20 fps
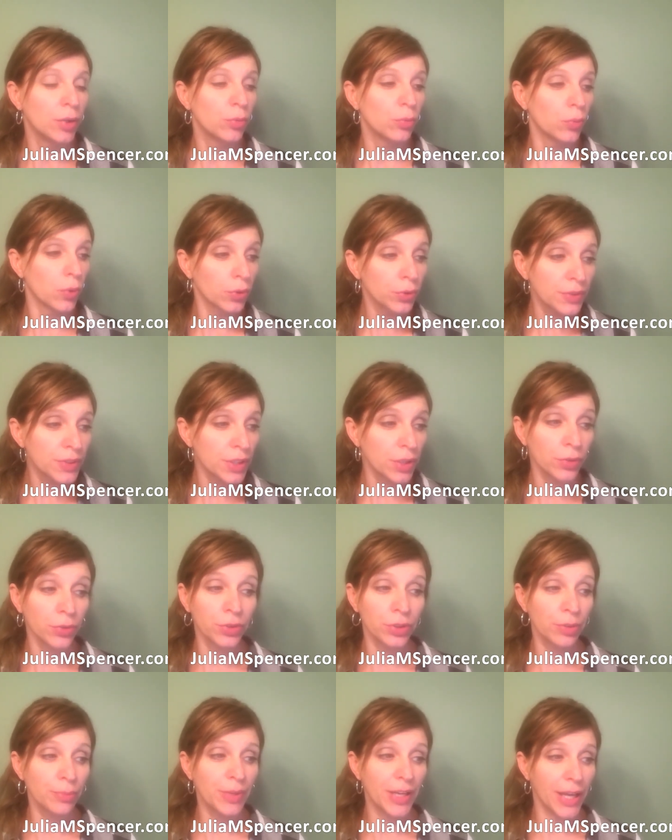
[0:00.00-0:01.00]
won't the
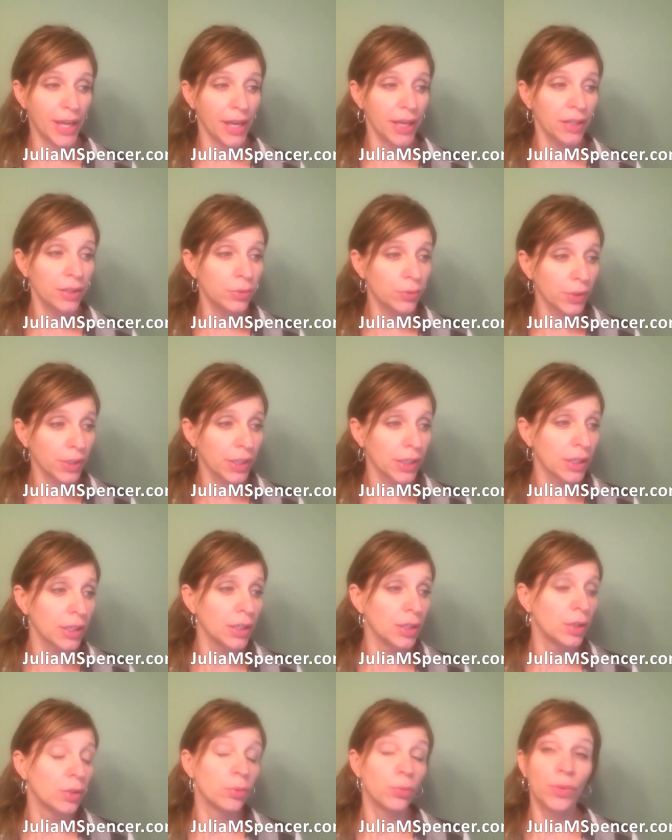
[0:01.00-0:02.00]
owner be
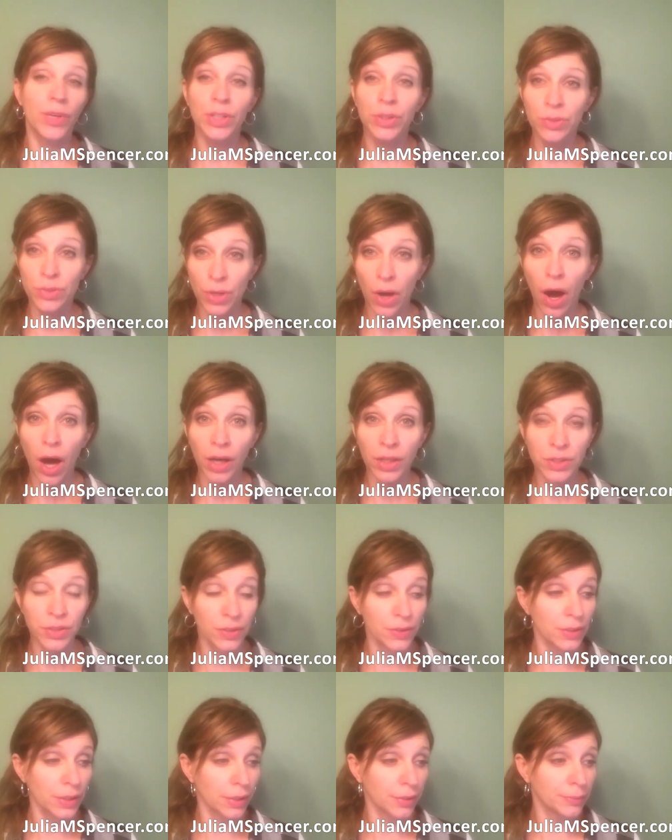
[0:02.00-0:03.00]
angry when you talk
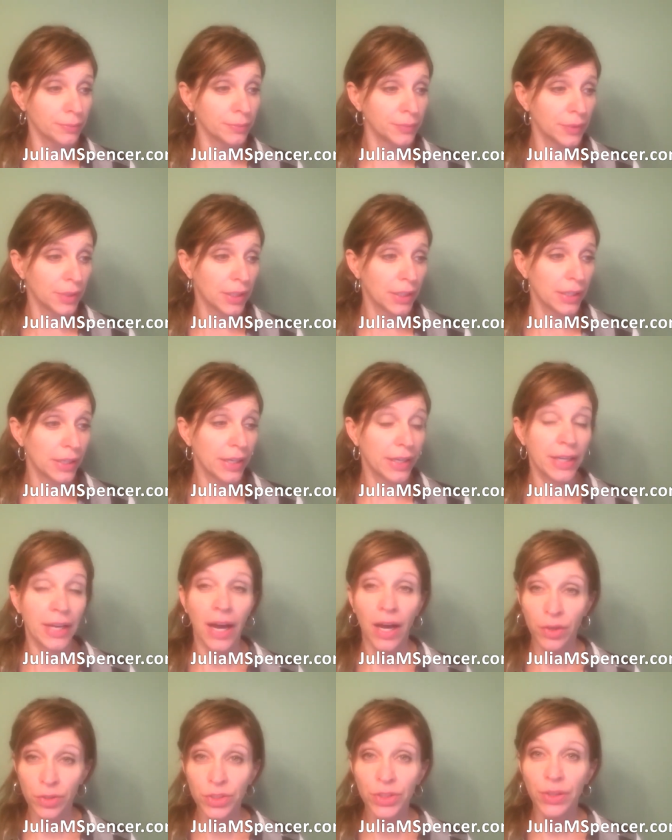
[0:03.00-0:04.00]
to them and
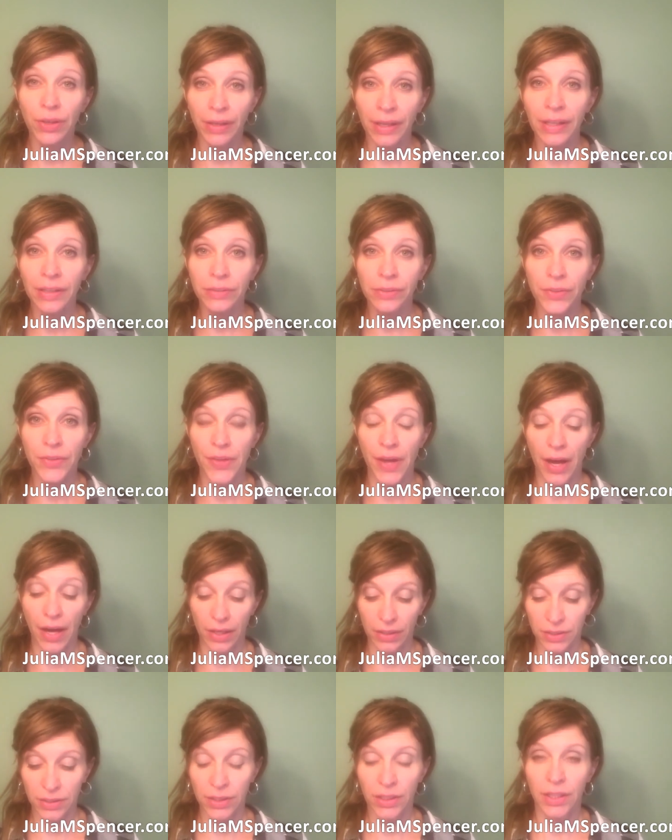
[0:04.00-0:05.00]
how do you handle
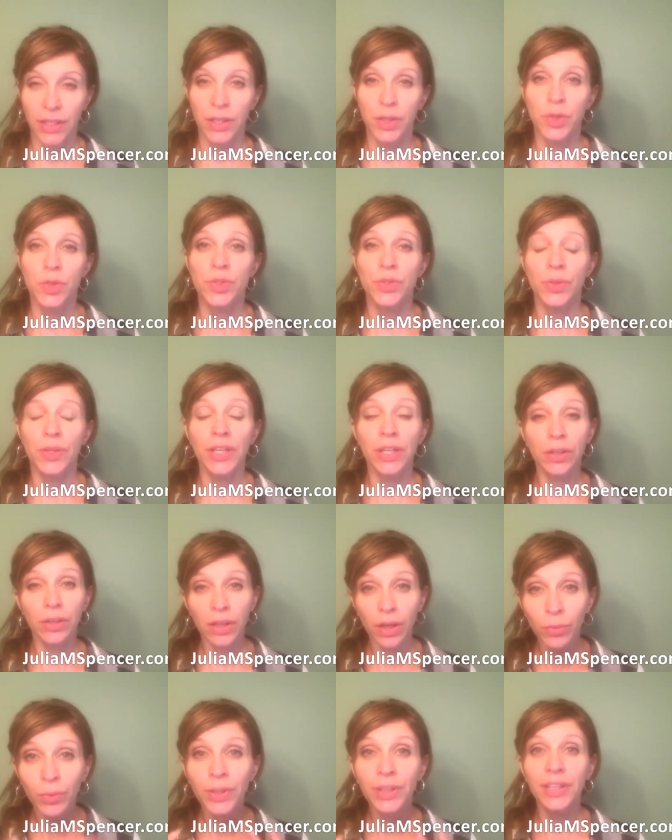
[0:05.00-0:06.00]
that so here
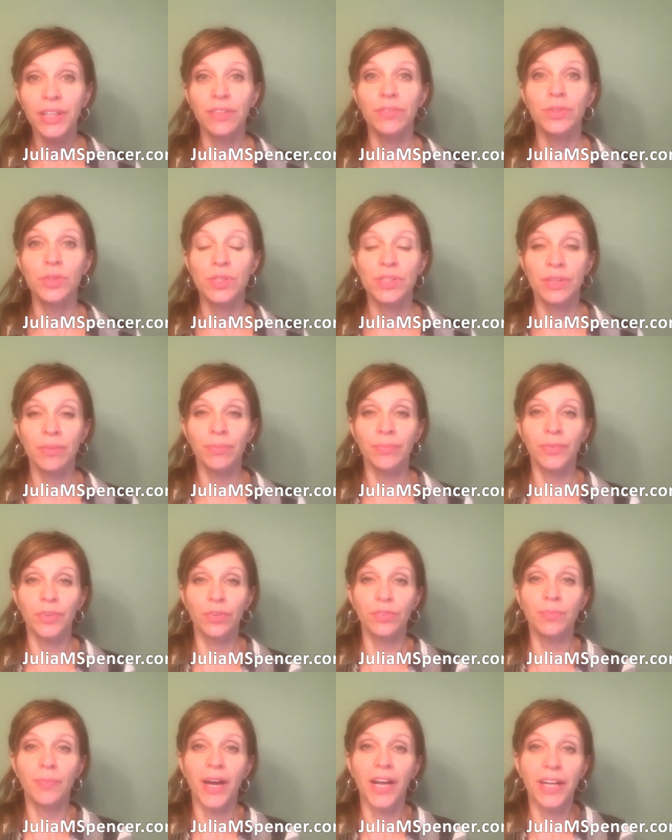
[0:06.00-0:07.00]
I want to give you some
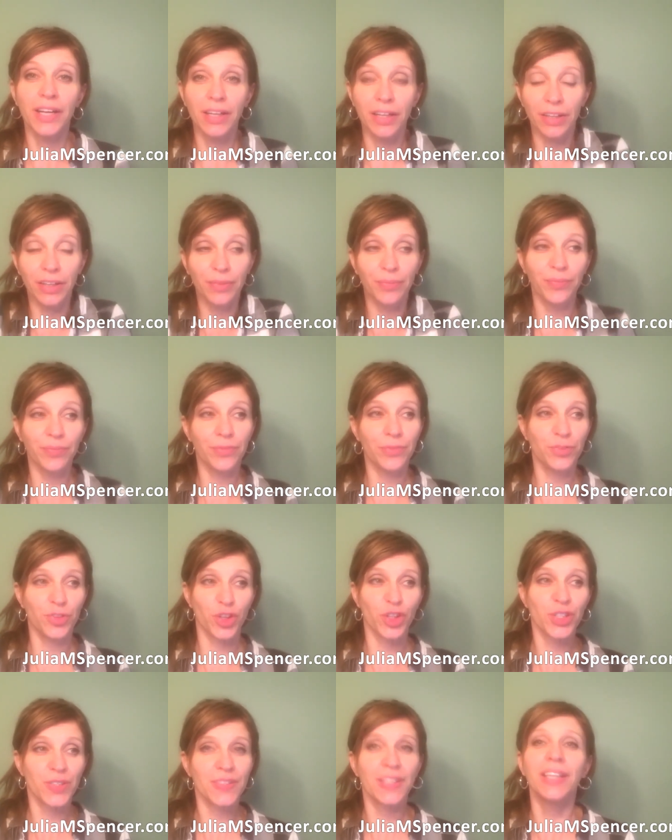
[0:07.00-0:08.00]
of my um,
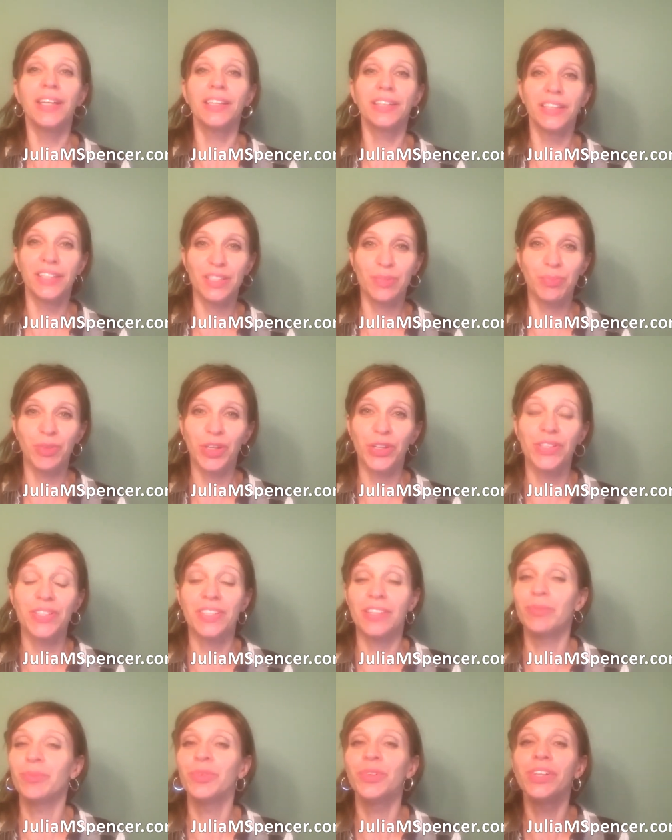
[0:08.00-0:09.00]
first-hand experience
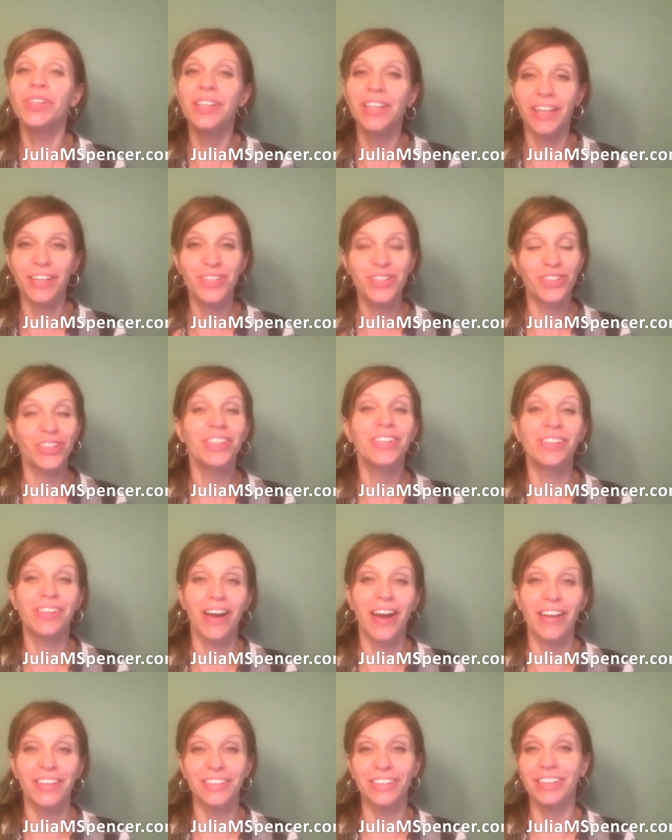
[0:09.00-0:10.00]
I'm really actually
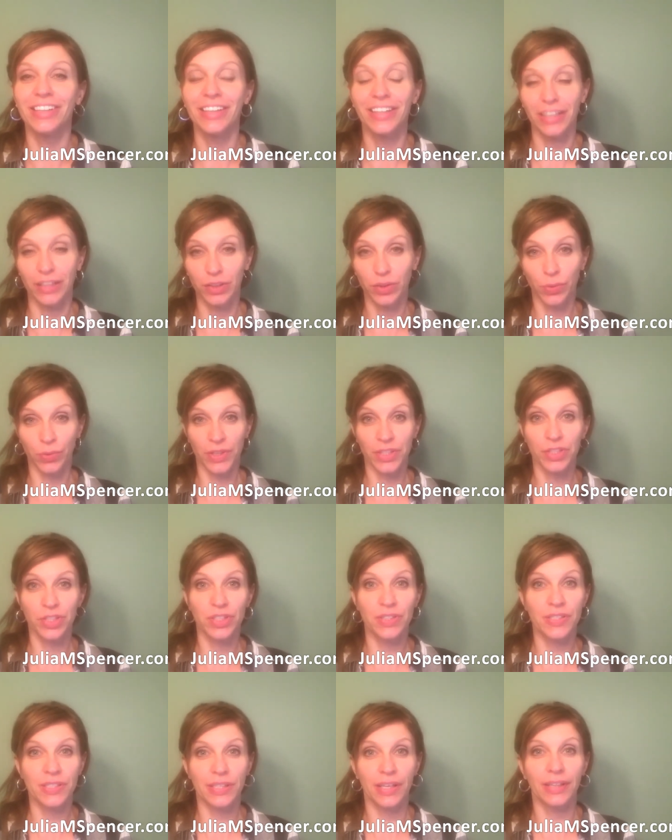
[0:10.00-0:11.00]
glad that I get
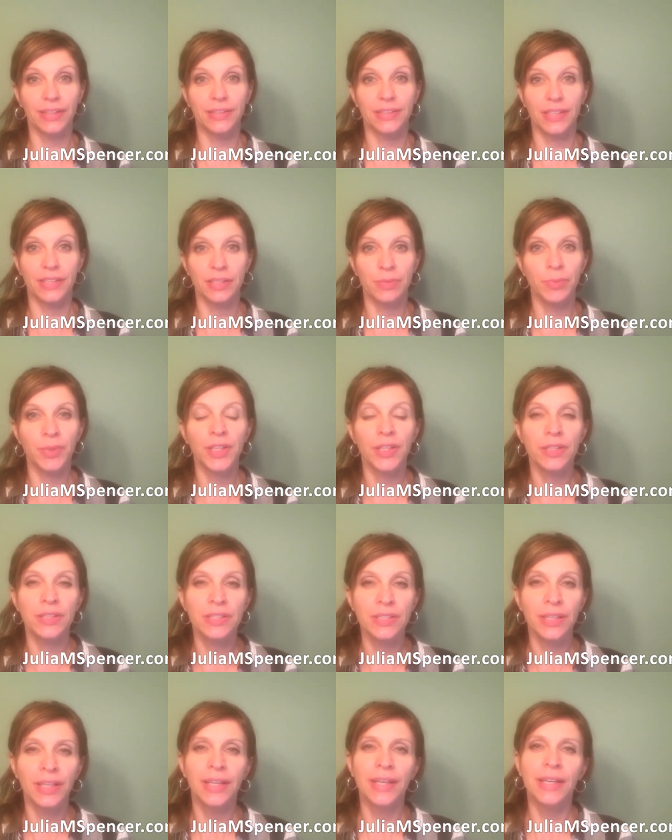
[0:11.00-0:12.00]
questions like this because